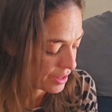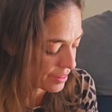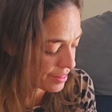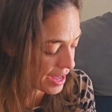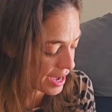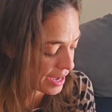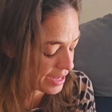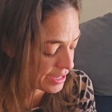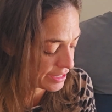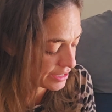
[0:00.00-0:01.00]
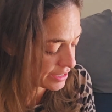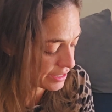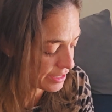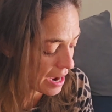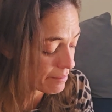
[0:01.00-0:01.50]
that
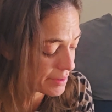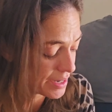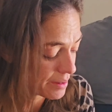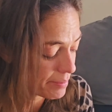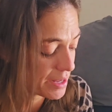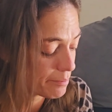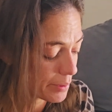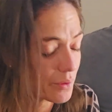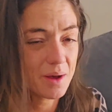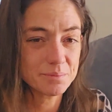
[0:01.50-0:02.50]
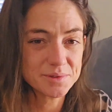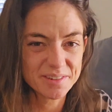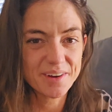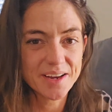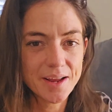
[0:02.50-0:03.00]
not many people come to
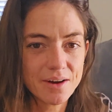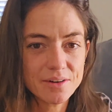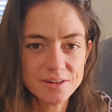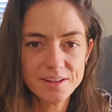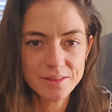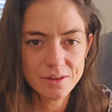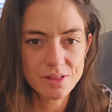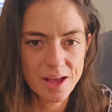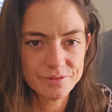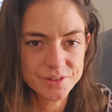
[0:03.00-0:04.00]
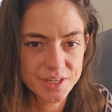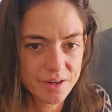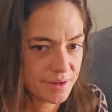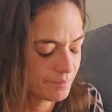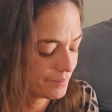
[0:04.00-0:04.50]
find out in their
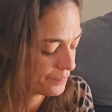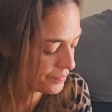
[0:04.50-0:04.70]
lifetime.